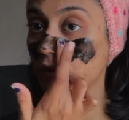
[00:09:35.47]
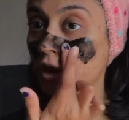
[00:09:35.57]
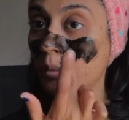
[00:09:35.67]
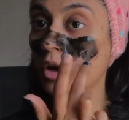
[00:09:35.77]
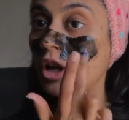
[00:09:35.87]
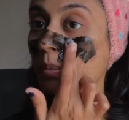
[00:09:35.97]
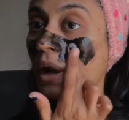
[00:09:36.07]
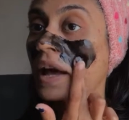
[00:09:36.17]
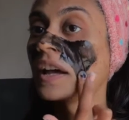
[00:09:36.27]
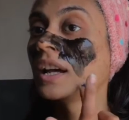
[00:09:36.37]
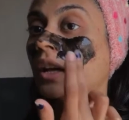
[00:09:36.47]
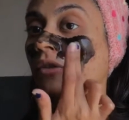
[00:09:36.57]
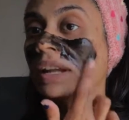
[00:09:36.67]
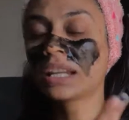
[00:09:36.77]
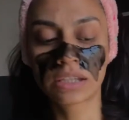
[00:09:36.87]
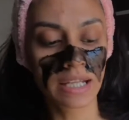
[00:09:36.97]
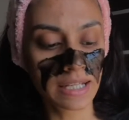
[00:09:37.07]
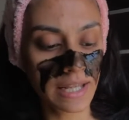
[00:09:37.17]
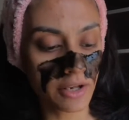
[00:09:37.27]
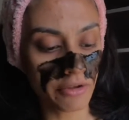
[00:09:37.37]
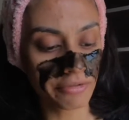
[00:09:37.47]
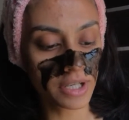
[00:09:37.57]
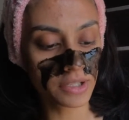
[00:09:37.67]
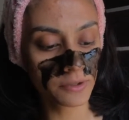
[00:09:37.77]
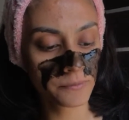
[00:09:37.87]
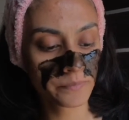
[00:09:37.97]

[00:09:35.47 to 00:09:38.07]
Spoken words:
so I'm gonna apply a very thin layer of it